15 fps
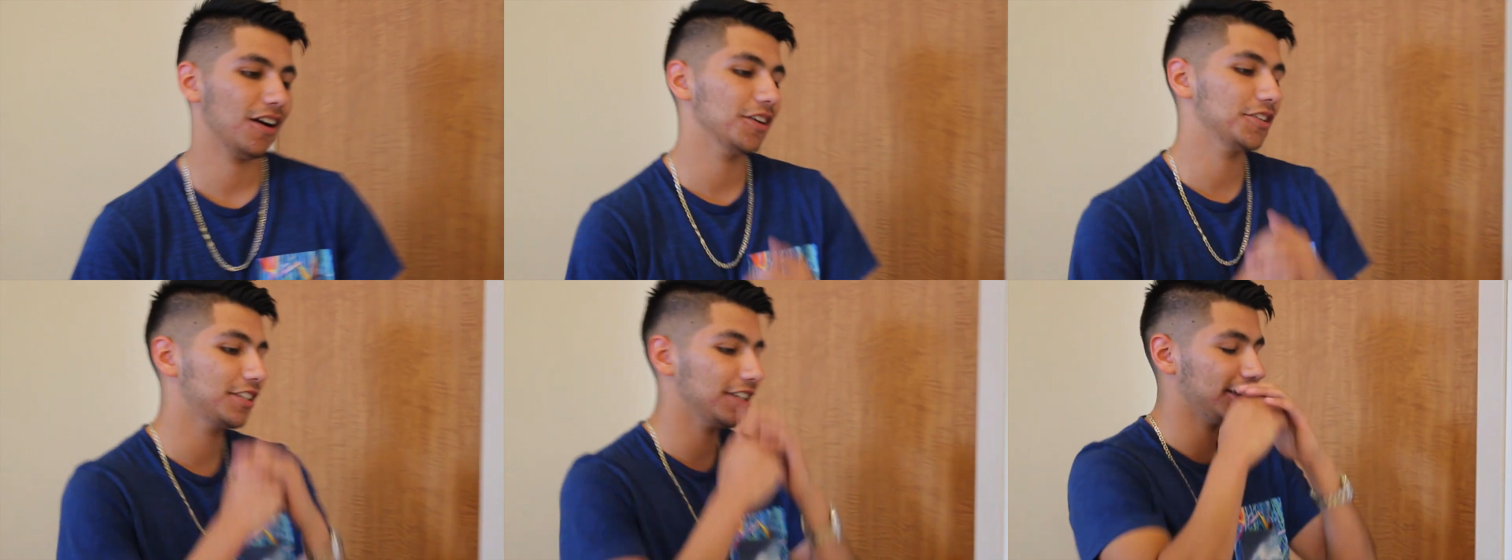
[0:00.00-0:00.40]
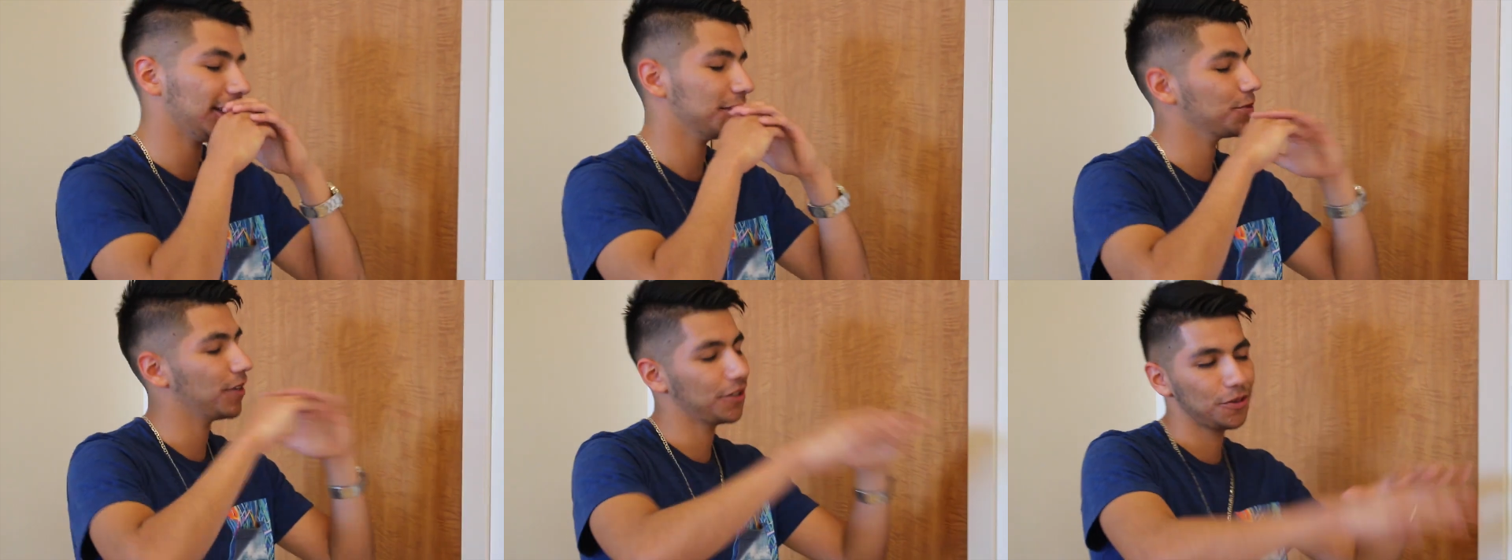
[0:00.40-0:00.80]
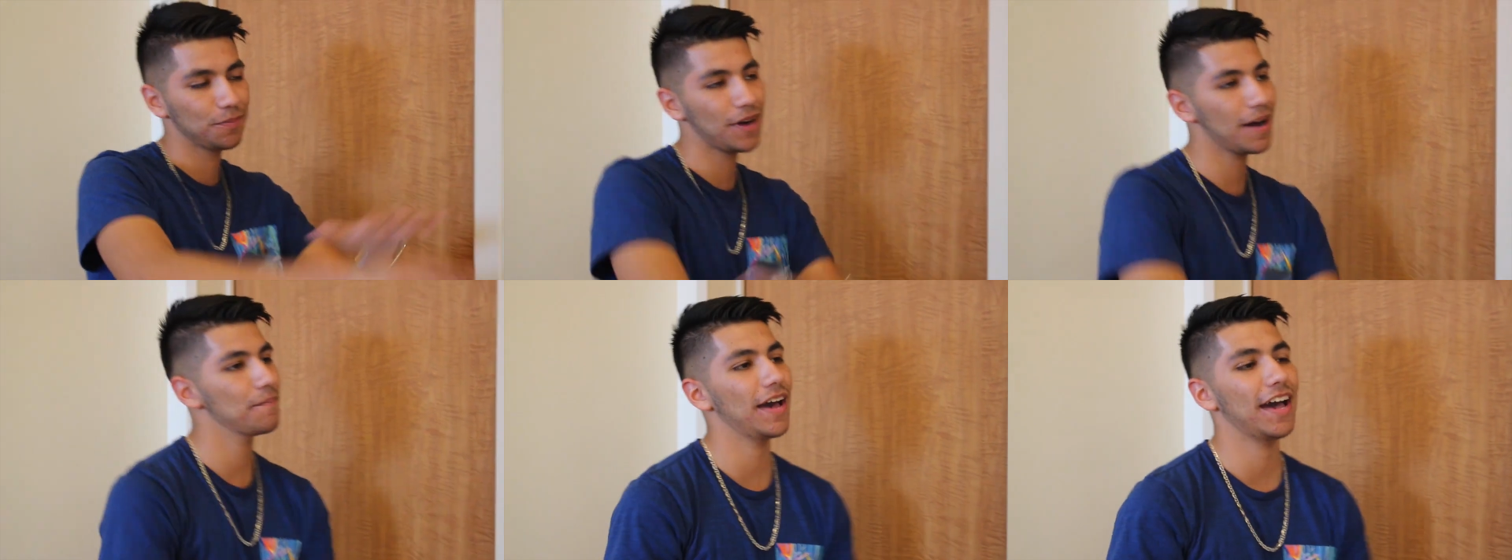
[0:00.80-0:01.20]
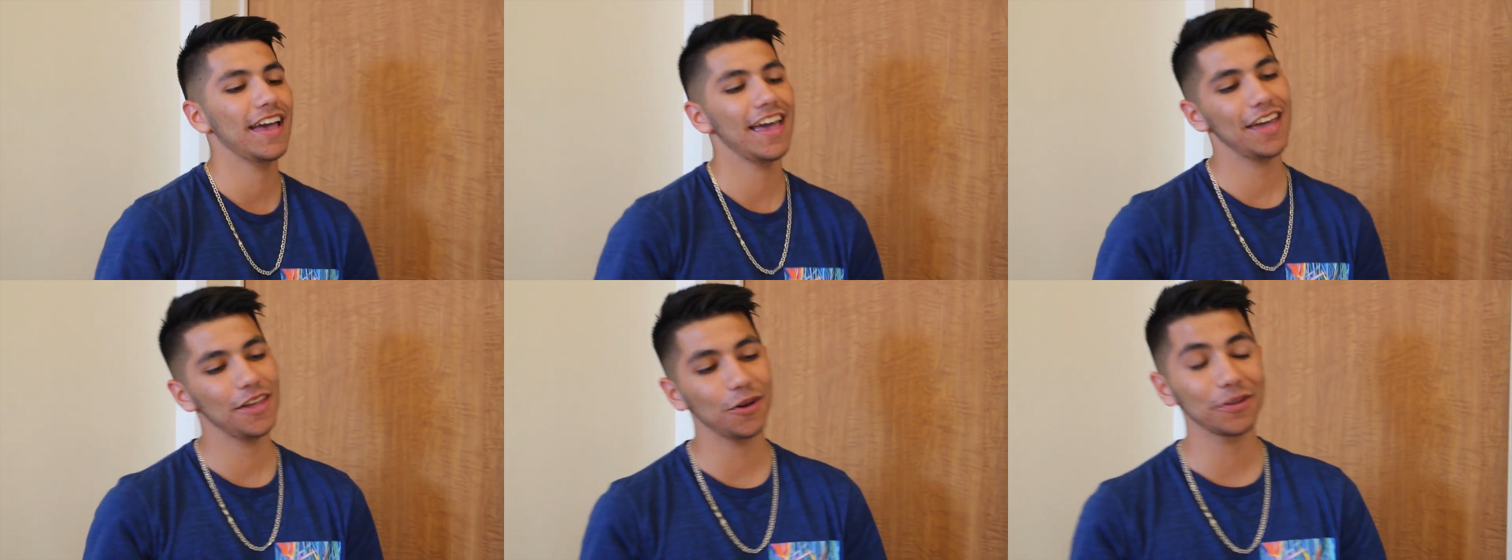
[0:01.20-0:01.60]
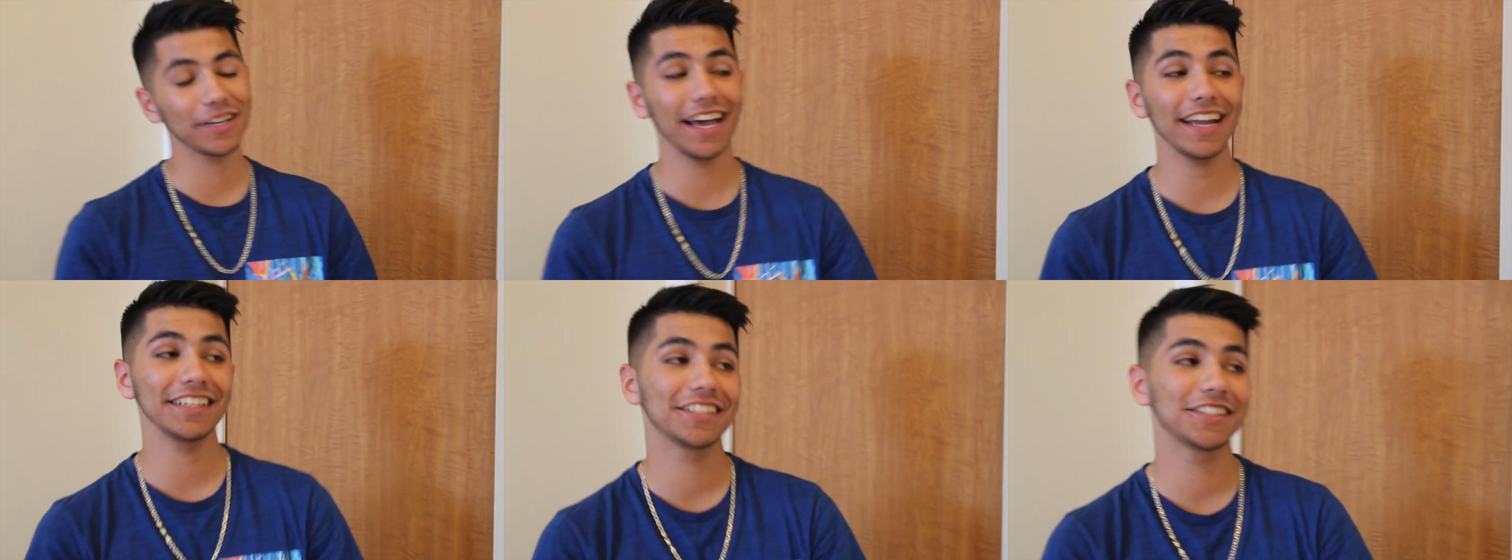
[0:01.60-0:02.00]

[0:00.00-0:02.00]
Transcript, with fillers: Oh shit, that's right, dude, my bad. Hey, yo, Daddy